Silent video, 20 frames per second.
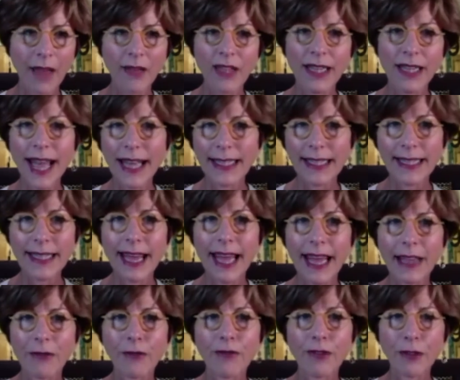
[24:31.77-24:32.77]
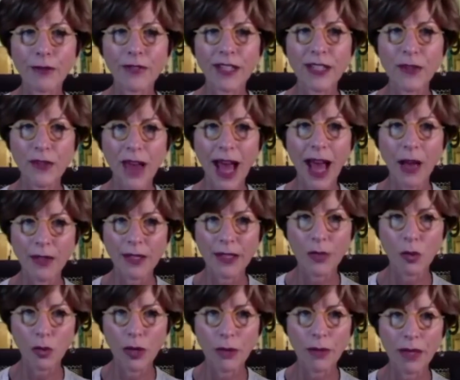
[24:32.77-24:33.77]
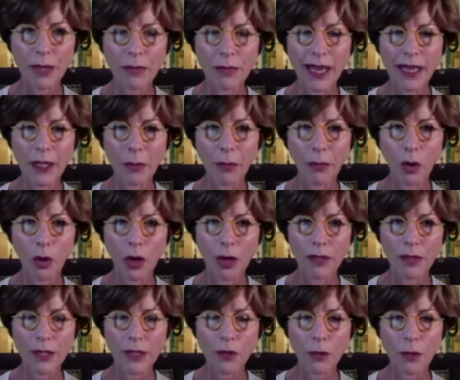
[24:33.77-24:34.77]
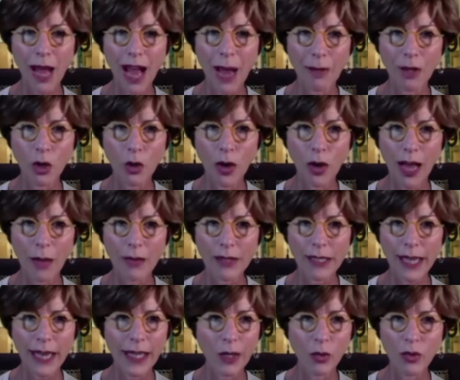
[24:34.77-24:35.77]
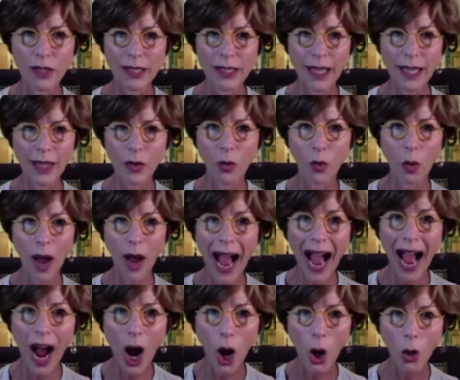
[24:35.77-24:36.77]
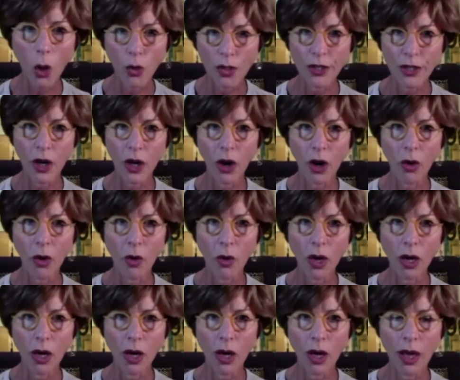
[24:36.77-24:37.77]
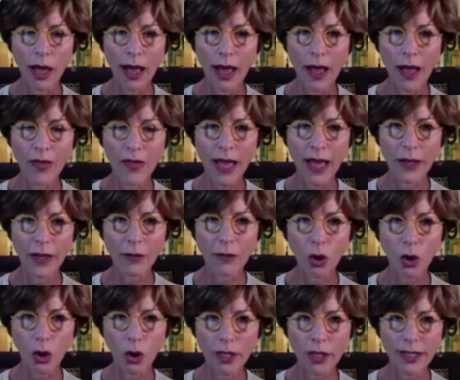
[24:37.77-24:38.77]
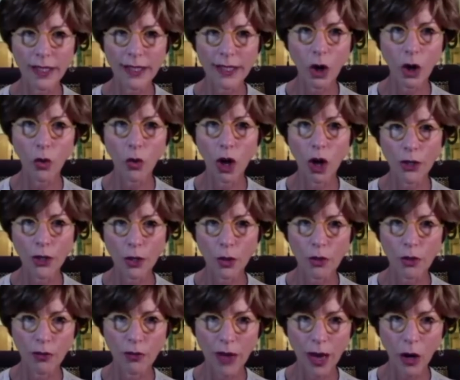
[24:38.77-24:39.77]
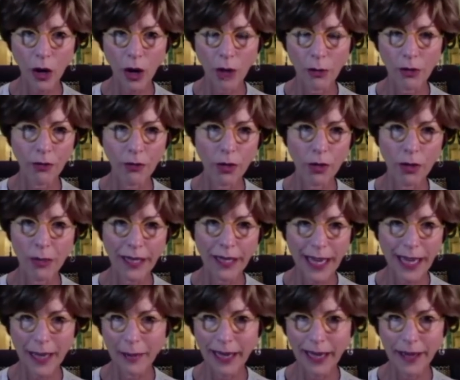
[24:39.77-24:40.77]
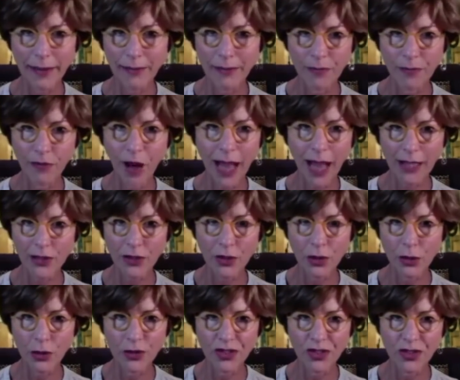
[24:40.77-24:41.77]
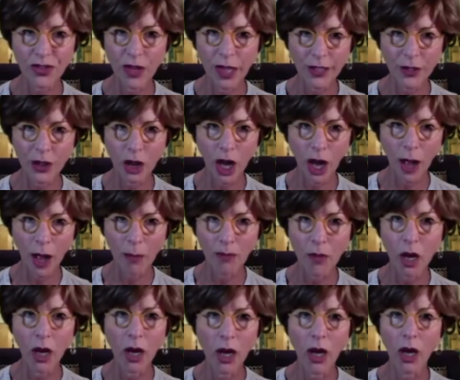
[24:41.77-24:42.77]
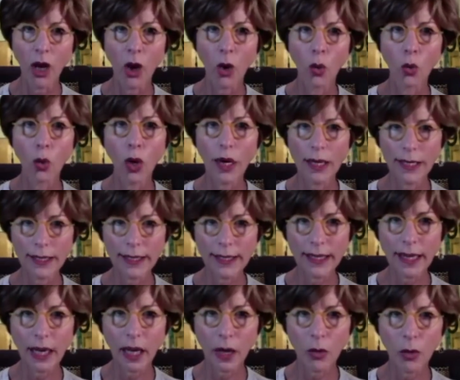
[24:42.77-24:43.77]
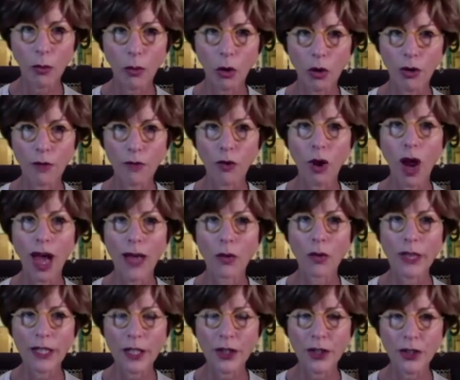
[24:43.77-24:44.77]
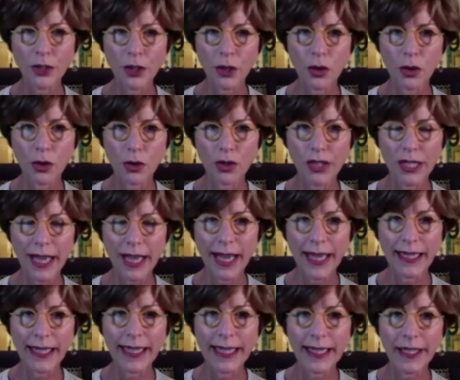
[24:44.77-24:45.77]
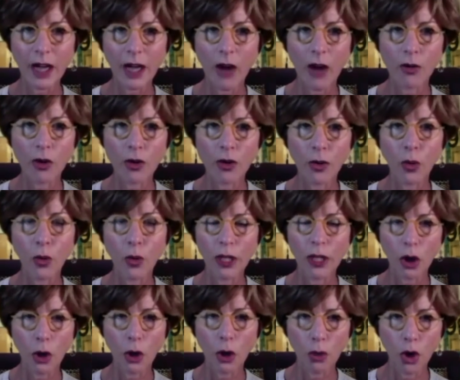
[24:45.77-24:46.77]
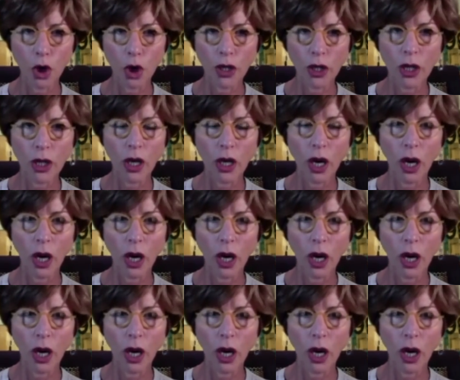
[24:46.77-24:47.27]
And the next day, 50,000 women made appointments for mammograms. And it was like, wow, And then, of course, Geraldo Rivera, before he became a Fox News nut job, was a reporter for Eyewitness News, and he covered the Willowbrook